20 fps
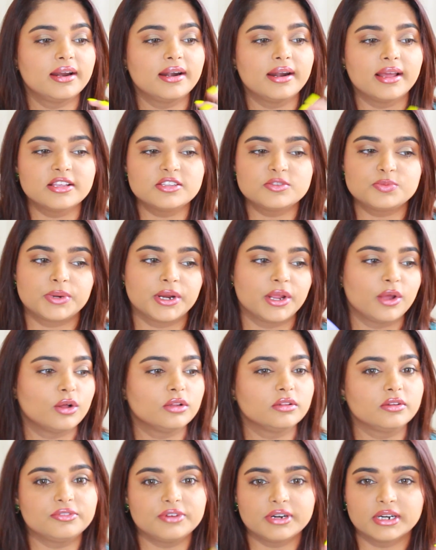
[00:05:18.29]
and I spray
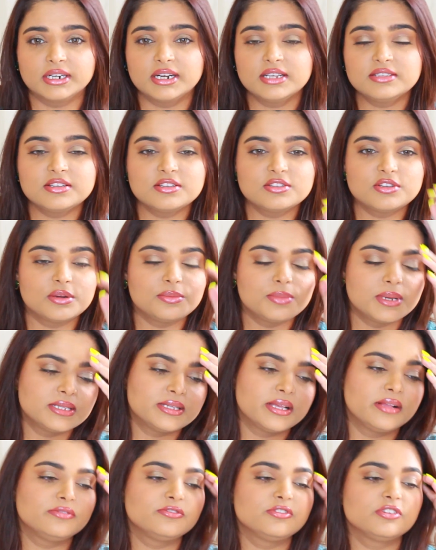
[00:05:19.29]
all the fragrances on
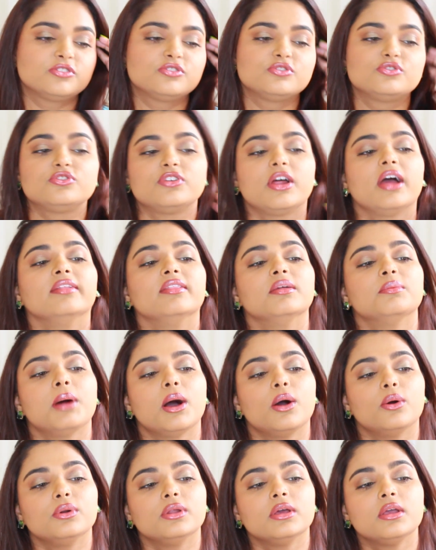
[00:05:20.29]
myself just to try them
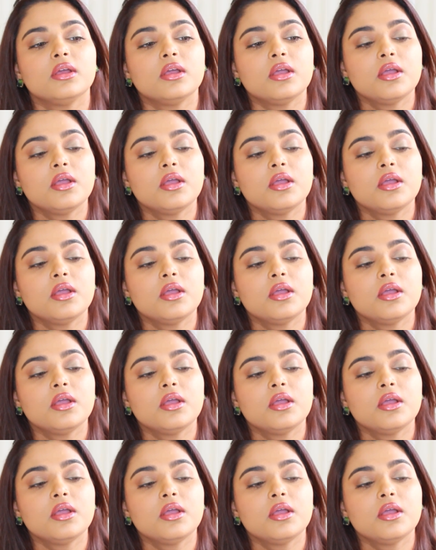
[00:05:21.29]
out.